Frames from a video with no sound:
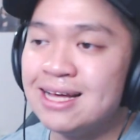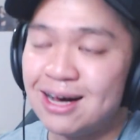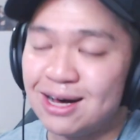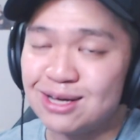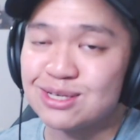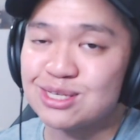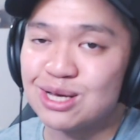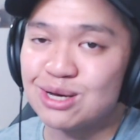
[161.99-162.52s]

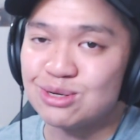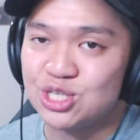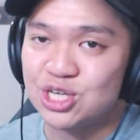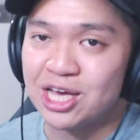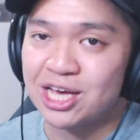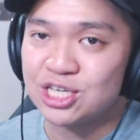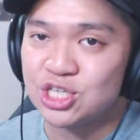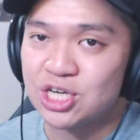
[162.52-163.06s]
Also,
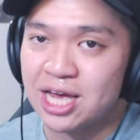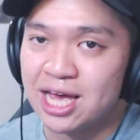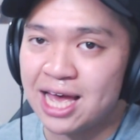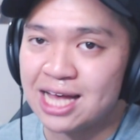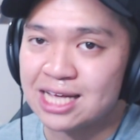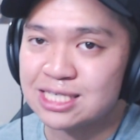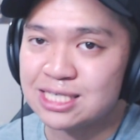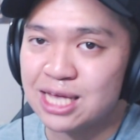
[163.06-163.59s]
JJ
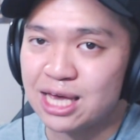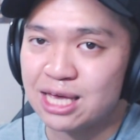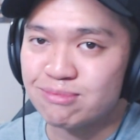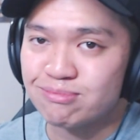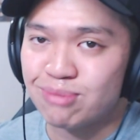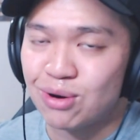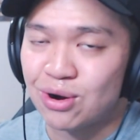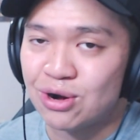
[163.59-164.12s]
has taken
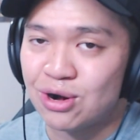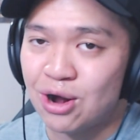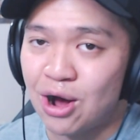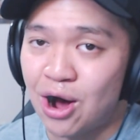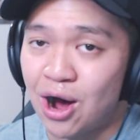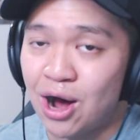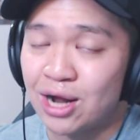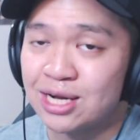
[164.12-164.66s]
part
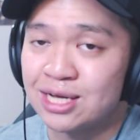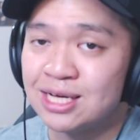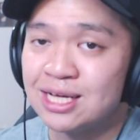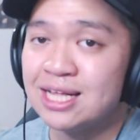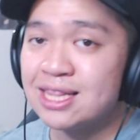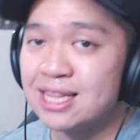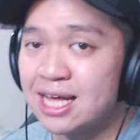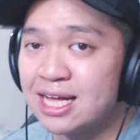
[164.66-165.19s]
on
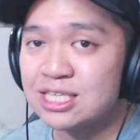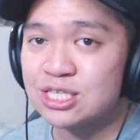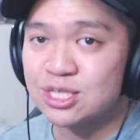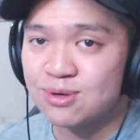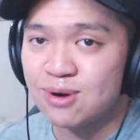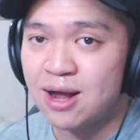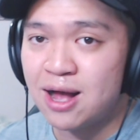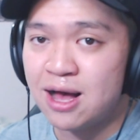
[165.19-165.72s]
Let's
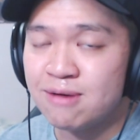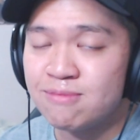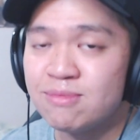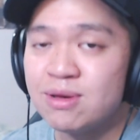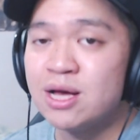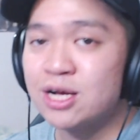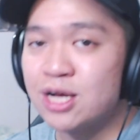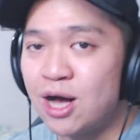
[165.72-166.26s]
Scrum
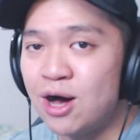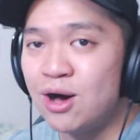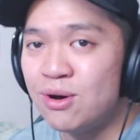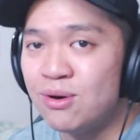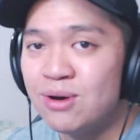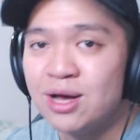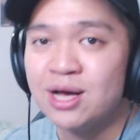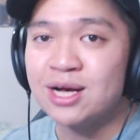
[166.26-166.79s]

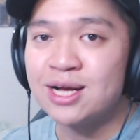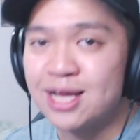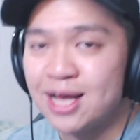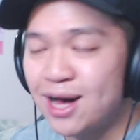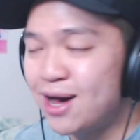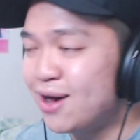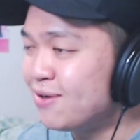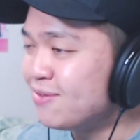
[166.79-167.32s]
Go
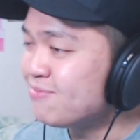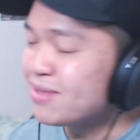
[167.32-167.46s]
Go,